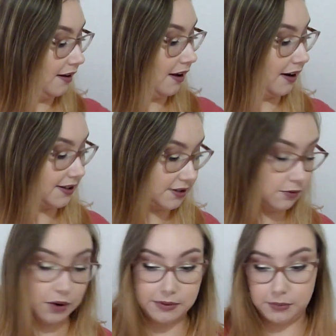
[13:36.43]
and I
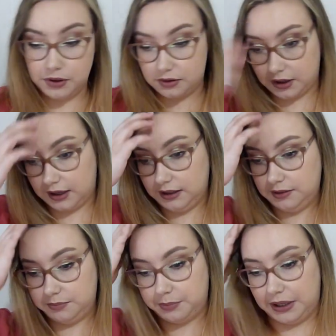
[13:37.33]
still probably will cry,
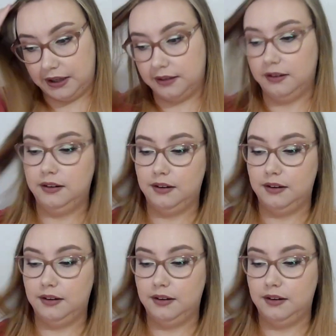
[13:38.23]
but